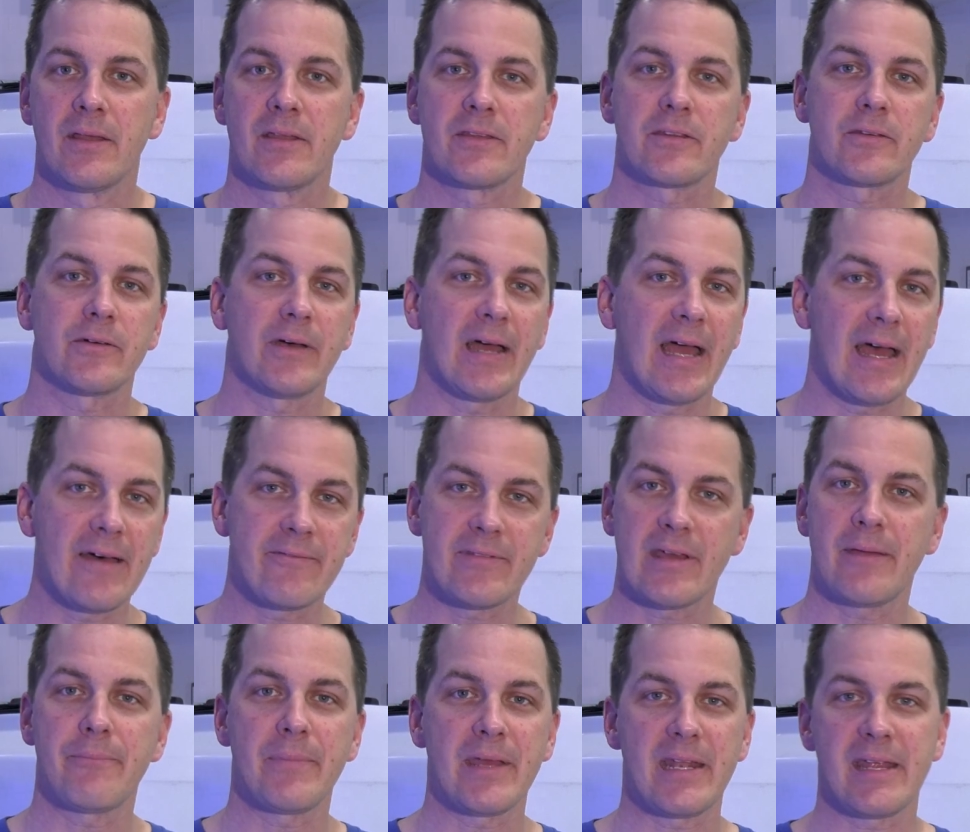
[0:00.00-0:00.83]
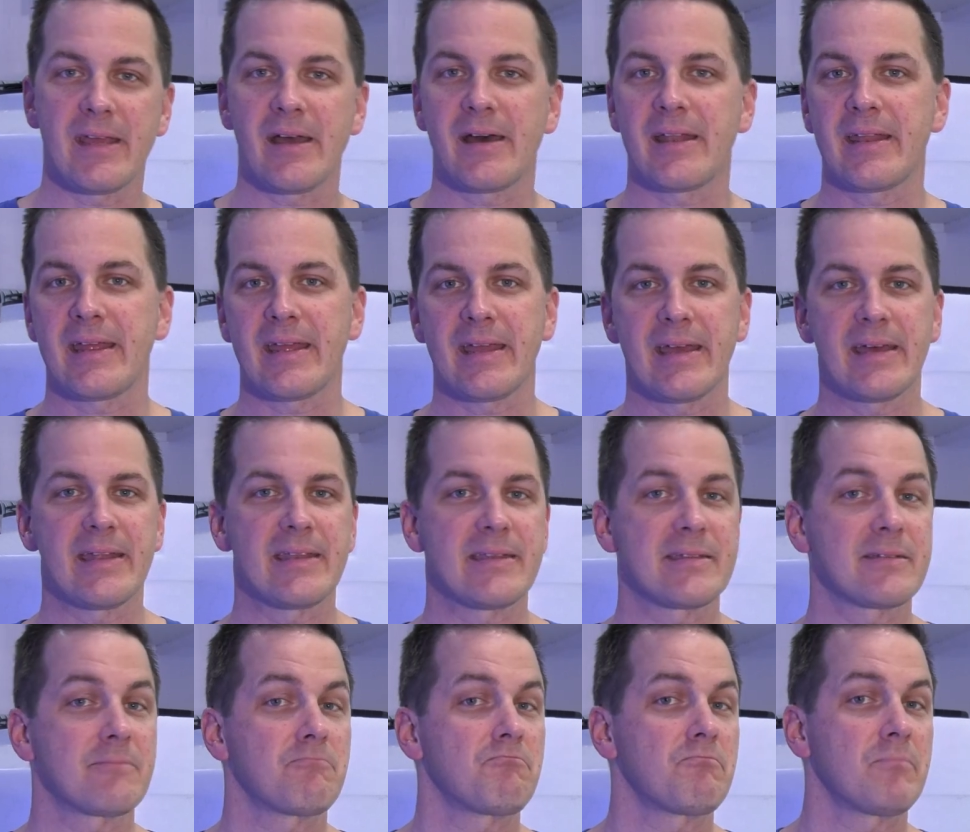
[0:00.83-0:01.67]
So have that media on
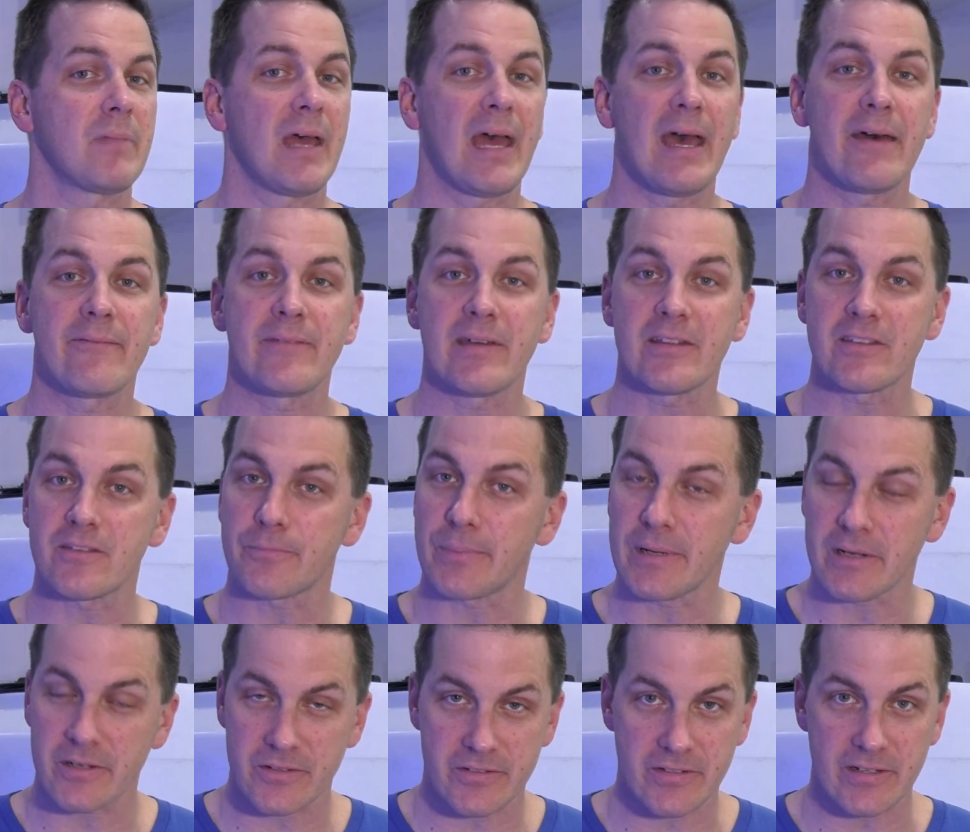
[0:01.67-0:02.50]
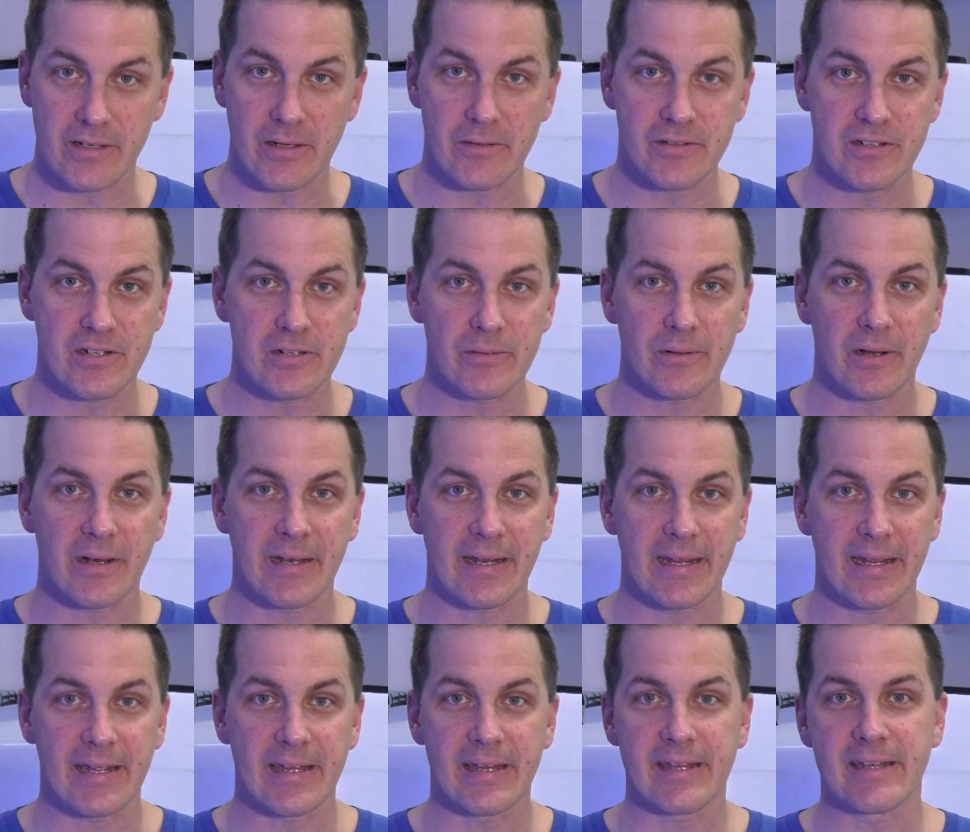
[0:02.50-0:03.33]
hand, have that spare CO2 on
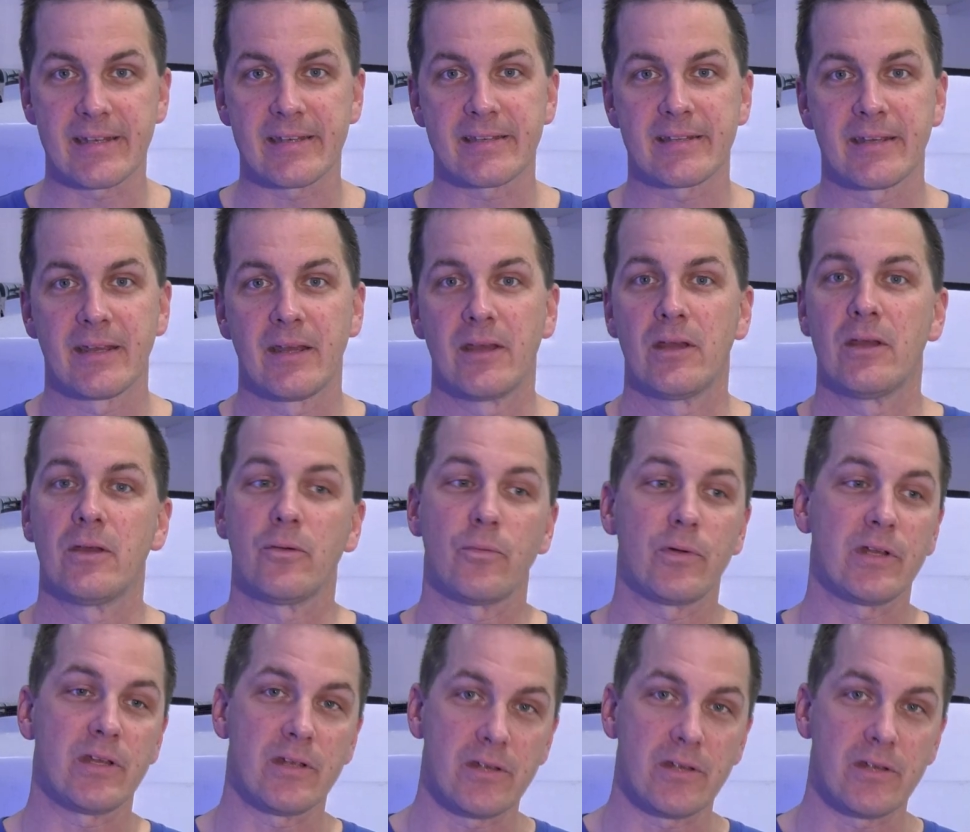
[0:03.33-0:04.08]
hand. When